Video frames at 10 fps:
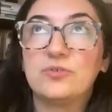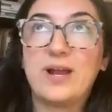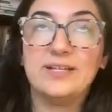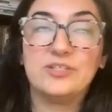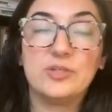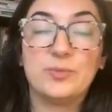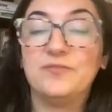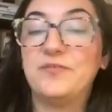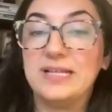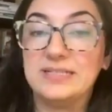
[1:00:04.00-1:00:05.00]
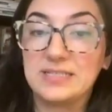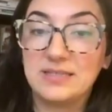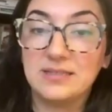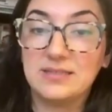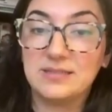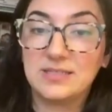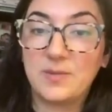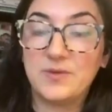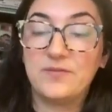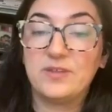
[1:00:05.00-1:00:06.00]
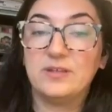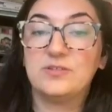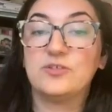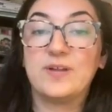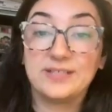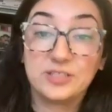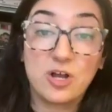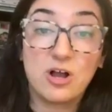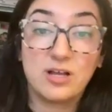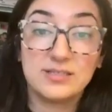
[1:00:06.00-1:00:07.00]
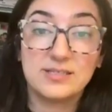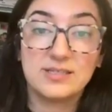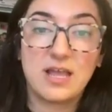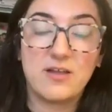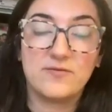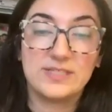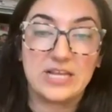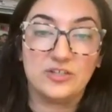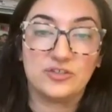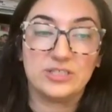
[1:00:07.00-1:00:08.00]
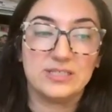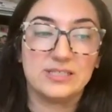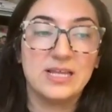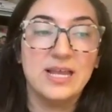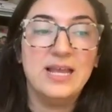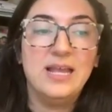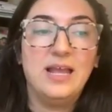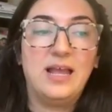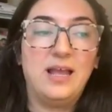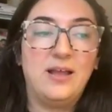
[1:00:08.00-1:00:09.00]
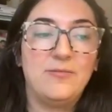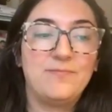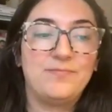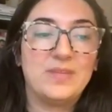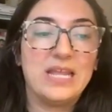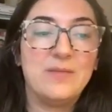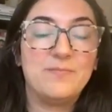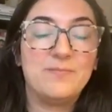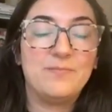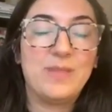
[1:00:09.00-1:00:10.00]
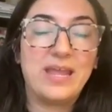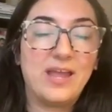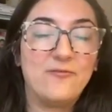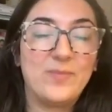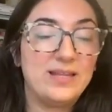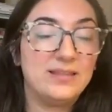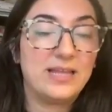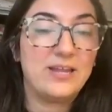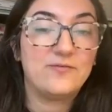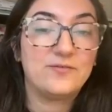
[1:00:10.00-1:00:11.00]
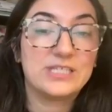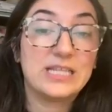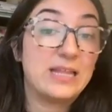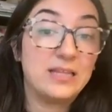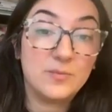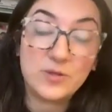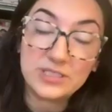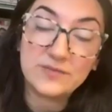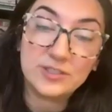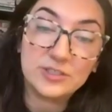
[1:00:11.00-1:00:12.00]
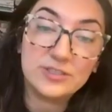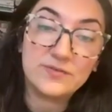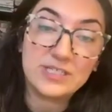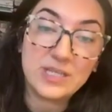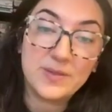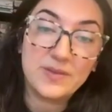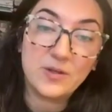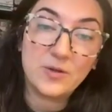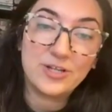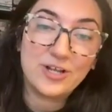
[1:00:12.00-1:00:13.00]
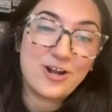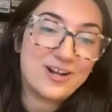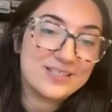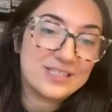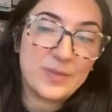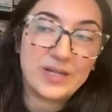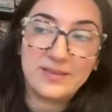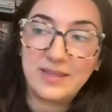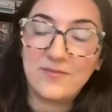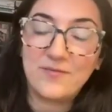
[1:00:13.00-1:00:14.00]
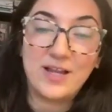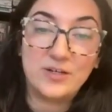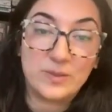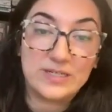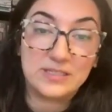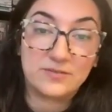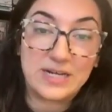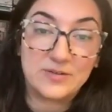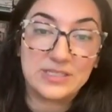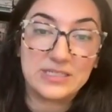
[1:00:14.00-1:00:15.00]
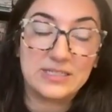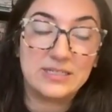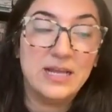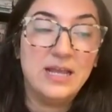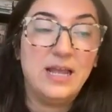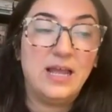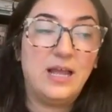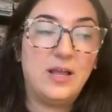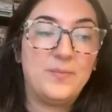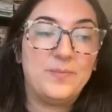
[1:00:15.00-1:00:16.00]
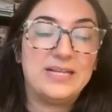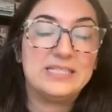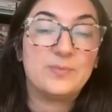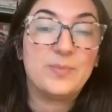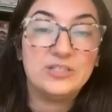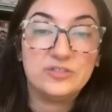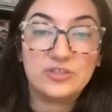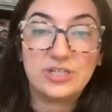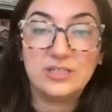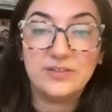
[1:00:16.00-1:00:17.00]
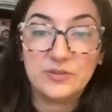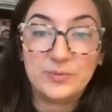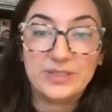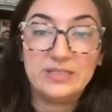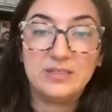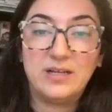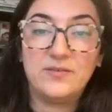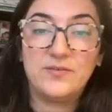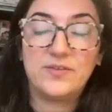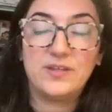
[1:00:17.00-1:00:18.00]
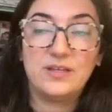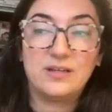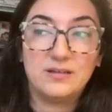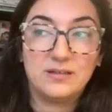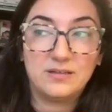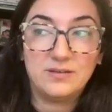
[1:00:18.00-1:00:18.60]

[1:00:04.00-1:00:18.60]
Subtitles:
try to prevent some of the direct costs of sanctions. It may have made life slightly more difficult for some of the oligarchs, but they find ways around it. It's pinched a little bit of the